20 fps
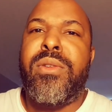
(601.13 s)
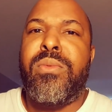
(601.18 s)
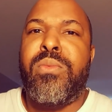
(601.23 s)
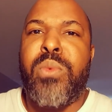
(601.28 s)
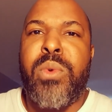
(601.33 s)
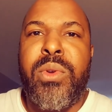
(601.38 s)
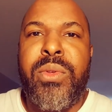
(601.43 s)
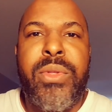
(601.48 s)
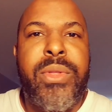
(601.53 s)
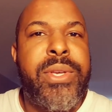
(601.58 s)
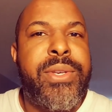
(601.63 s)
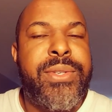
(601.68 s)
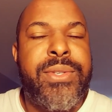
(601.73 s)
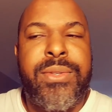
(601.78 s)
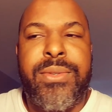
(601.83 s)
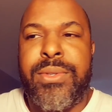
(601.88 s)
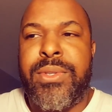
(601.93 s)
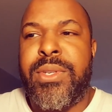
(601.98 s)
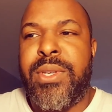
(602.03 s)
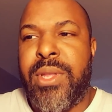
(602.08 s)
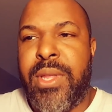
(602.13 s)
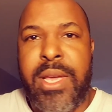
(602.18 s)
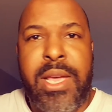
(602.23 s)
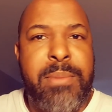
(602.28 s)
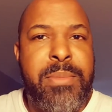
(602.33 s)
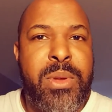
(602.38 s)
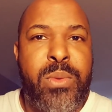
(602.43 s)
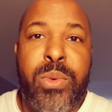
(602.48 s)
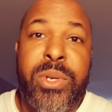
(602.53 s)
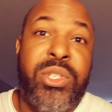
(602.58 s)
and ruthless to
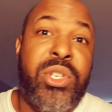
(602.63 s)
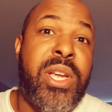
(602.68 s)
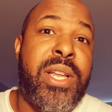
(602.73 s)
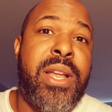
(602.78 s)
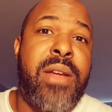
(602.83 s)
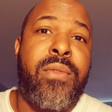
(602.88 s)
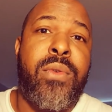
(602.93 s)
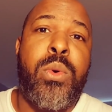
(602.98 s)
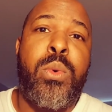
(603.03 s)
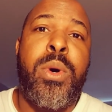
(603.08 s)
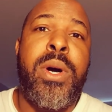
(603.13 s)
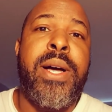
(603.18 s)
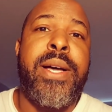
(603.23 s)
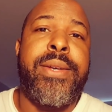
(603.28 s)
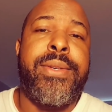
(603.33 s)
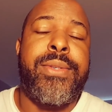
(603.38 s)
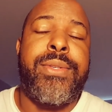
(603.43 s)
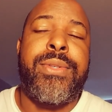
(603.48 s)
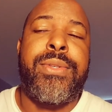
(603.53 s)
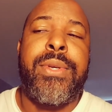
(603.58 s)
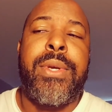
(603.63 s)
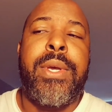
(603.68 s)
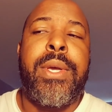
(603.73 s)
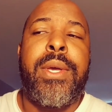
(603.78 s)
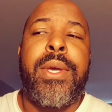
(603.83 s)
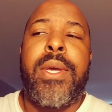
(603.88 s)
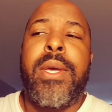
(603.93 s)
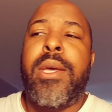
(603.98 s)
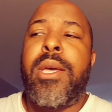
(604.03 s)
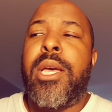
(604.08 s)
them, and which I never was.
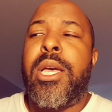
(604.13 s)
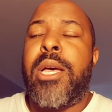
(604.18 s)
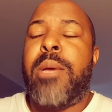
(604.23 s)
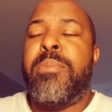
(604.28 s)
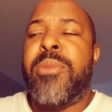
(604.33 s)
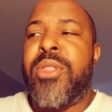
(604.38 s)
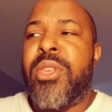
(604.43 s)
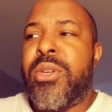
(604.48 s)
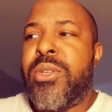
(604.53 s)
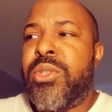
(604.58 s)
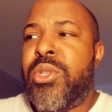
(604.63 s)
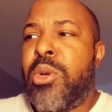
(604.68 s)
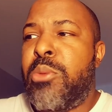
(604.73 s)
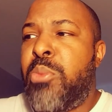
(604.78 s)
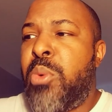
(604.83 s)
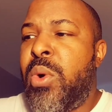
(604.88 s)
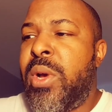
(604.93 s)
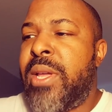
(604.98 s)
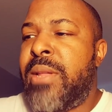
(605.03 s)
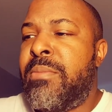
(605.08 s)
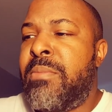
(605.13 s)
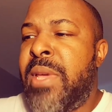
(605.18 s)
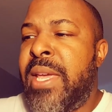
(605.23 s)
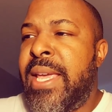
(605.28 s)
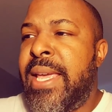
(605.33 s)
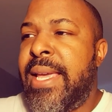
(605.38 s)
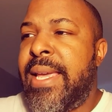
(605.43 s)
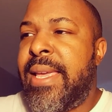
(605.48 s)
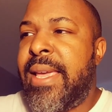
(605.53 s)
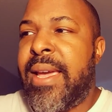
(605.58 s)
But there's no point in
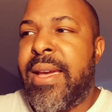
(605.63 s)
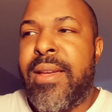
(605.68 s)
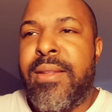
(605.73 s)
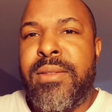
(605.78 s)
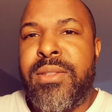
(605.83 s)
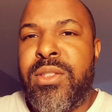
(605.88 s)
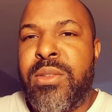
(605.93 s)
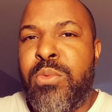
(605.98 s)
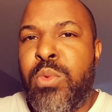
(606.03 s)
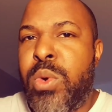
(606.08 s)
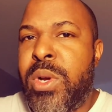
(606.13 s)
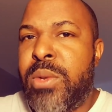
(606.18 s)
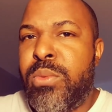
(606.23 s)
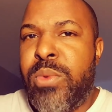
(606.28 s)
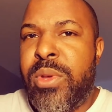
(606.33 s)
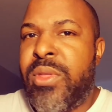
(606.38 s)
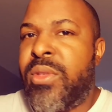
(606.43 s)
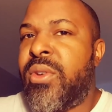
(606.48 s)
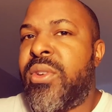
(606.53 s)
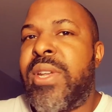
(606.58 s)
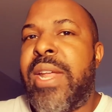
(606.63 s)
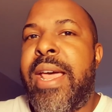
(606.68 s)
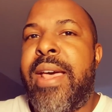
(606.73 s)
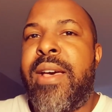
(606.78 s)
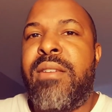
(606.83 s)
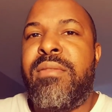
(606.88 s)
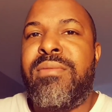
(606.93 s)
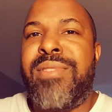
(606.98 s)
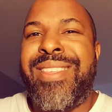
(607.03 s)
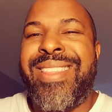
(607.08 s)
me kicking someone when they're
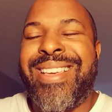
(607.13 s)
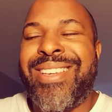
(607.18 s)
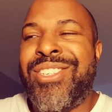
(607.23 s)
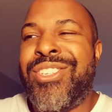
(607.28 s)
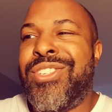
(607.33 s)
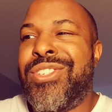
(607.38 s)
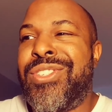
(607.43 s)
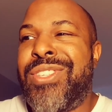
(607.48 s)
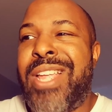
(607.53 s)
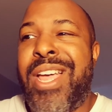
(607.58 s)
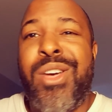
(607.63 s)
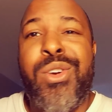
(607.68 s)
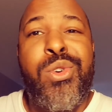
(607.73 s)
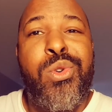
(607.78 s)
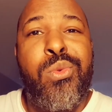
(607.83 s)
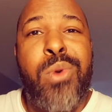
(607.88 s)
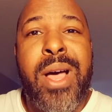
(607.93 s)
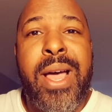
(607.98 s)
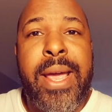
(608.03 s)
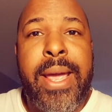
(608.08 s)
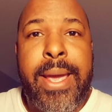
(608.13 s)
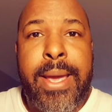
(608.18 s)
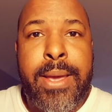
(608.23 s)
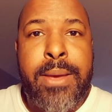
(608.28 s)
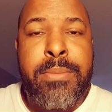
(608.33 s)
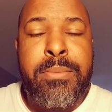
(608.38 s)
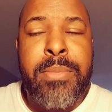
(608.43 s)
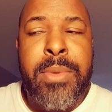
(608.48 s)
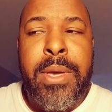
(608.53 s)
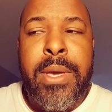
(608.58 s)
down, and that's just not who I
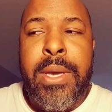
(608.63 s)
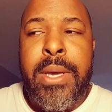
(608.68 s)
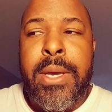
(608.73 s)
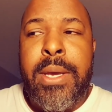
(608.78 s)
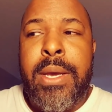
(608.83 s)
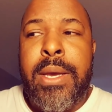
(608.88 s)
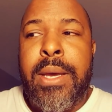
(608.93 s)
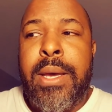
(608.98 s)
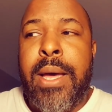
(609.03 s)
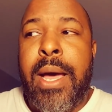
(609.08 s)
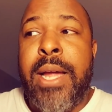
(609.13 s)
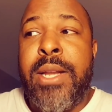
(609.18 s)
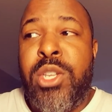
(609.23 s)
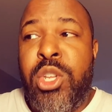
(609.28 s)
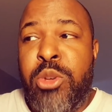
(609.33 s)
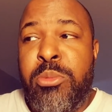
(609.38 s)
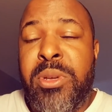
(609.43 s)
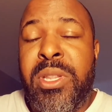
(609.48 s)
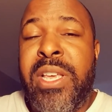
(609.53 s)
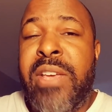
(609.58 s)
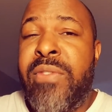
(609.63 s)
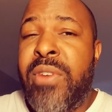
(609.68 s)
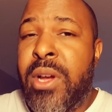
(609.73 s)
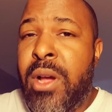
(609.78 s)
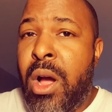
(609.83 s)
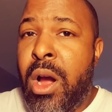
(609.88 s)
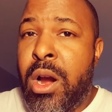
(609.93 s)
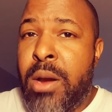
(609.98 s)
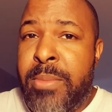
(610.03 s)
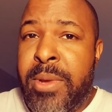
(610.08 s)
am. I do believe in
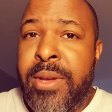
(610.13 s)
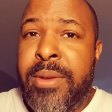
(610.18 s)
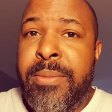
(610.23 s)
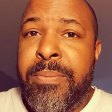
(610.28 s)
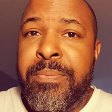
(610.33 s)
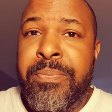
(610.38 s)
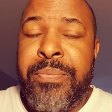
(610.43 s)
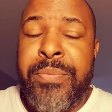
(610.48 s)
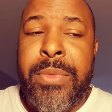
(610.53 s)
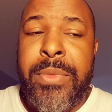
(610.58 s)
karma,